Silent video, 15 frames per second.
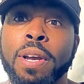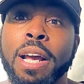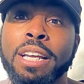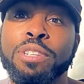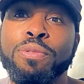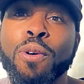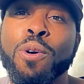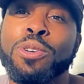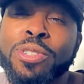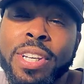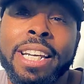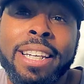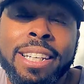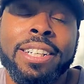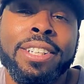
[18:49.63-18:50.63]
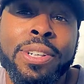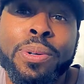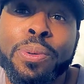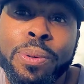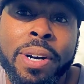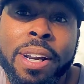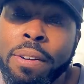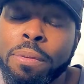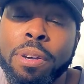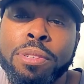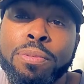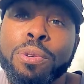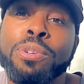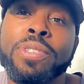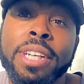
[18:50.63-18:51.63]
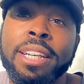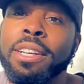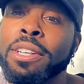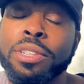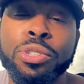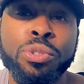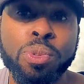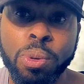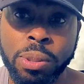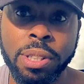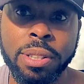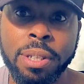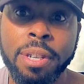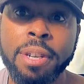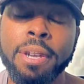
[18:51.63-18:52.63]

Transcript: as far as they can do, as far as they can control it.